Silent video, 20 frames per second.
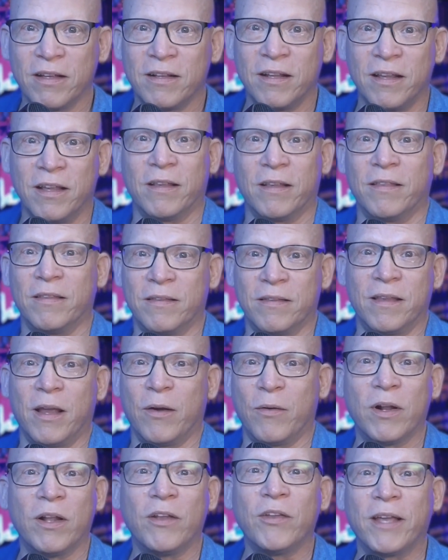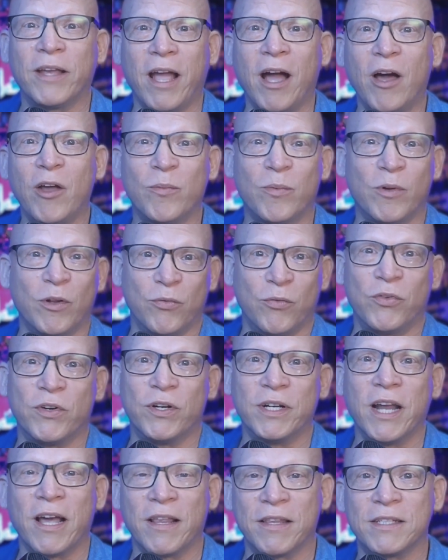like, they were held accountable for
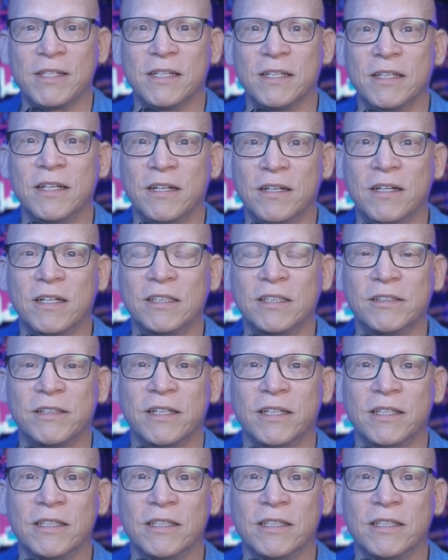deaths in their countries.